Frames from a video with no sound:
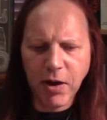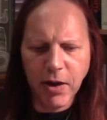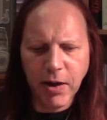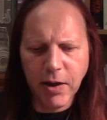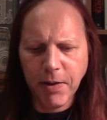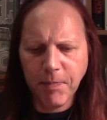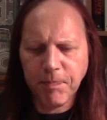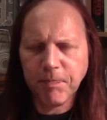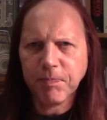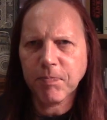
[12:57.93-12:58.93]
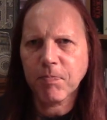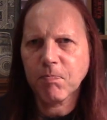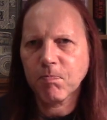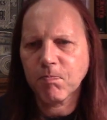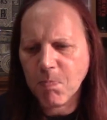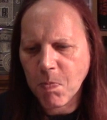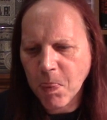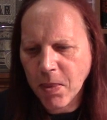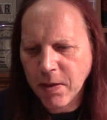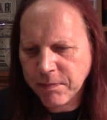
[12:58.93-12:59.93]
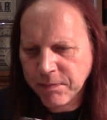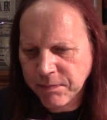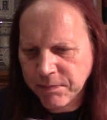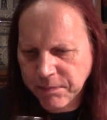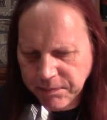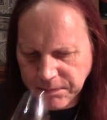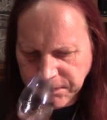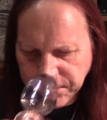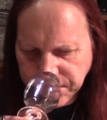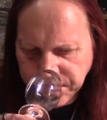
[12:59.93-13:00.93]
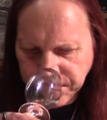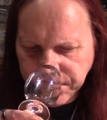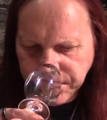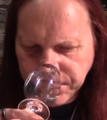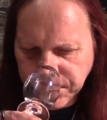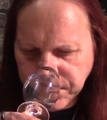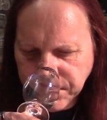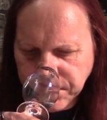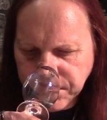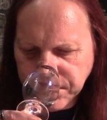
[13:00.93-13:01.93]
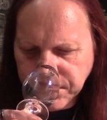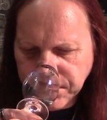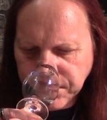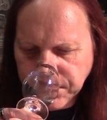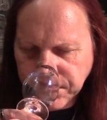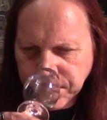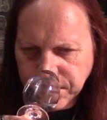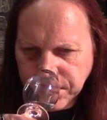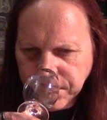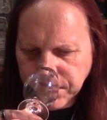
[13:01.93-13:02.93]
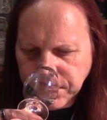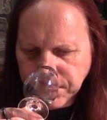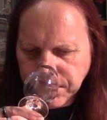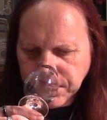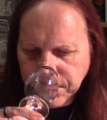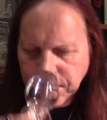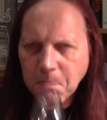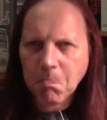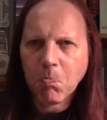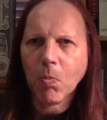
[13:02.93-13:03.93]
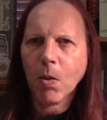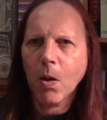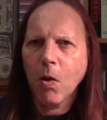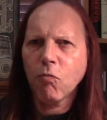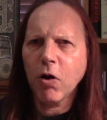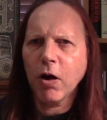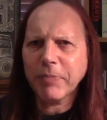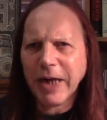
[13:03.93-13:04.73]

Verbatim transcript: Right,